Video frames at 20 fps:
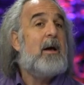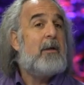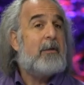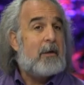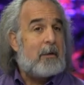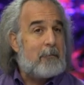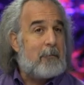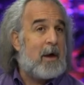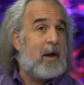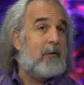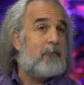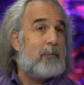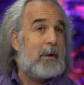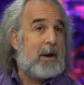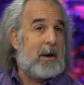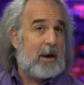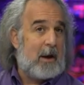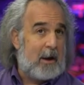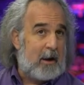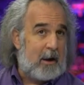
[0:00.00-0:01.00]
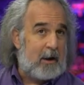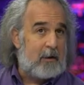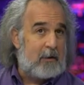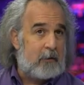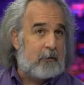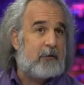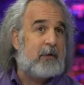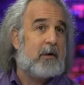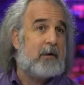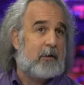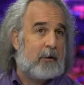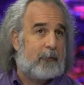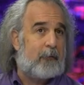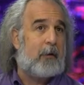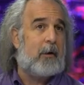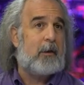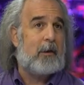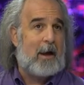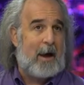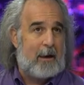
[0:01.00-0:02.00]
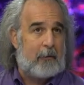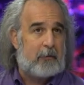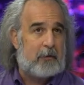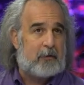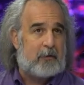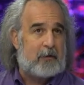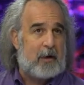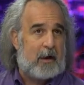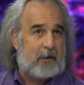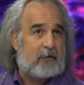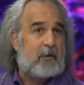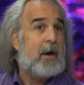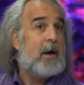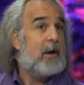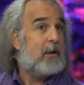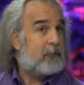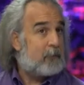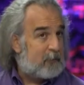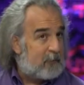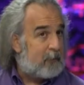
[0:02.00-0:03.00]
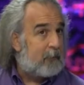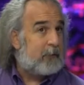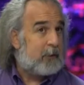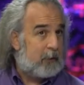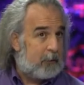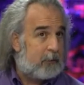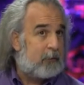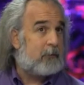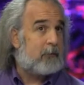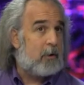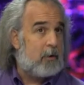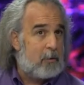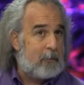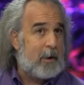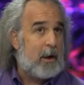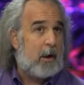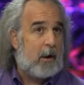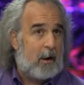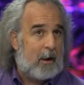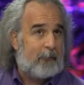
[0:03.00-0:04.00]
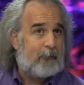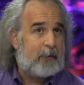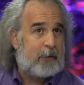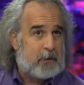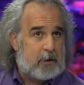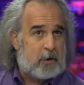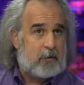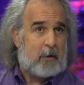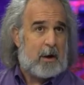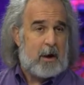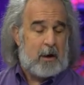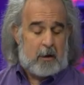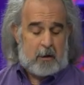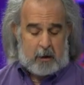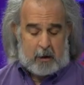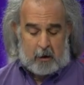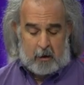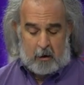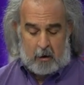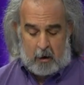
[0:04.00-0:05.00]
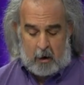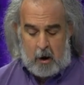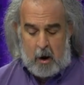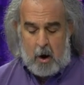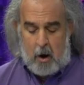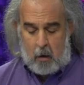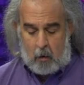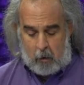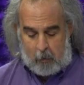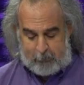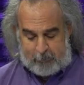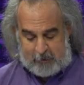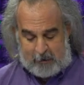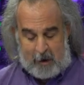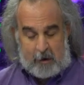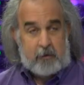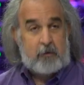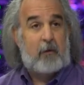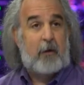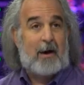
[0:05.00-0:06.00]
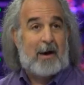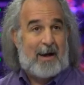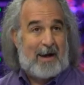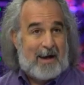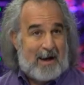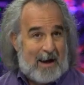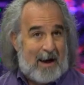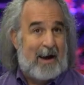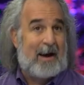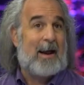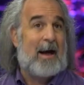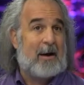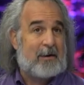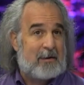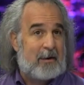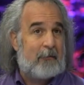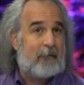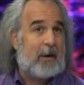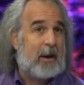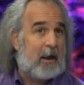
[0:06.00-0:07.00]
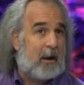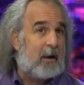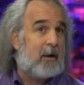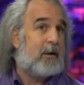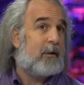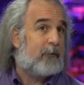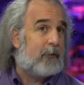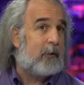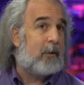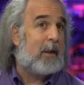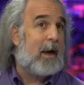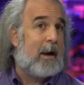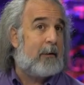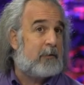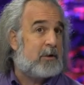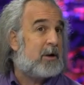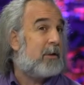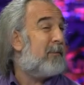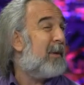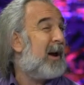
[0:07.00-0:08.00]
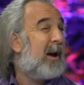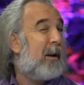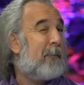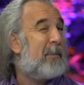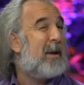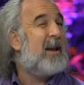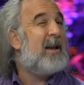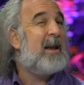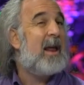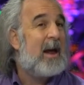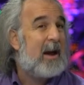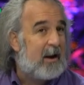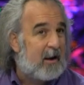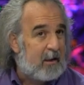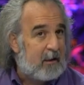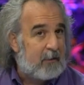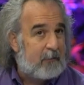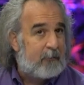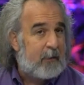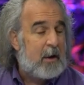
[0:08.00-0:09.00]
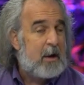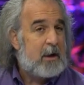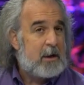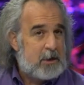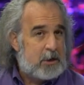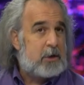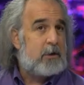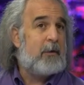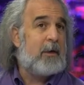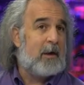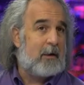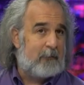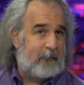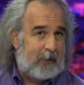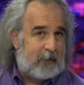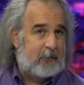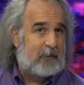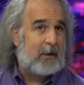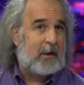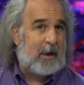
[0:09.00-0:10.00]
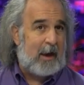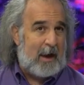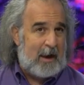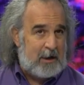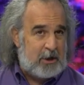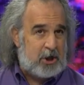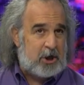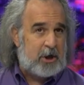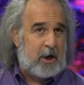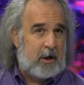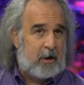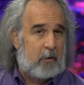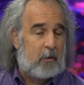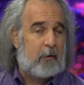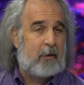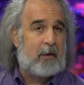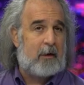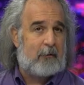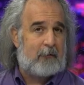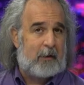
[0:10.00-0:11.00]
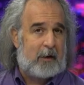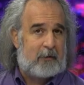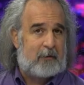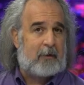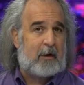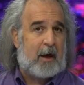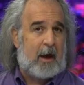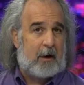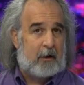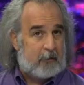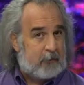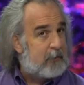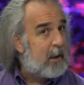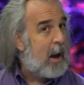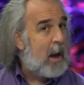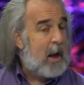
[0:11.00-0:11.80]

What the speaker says: that may have been hidden using different language sets, specifically to throw me off the trail here, or potentially to hide activity in a different language that may not be native to the investigation or the investigators.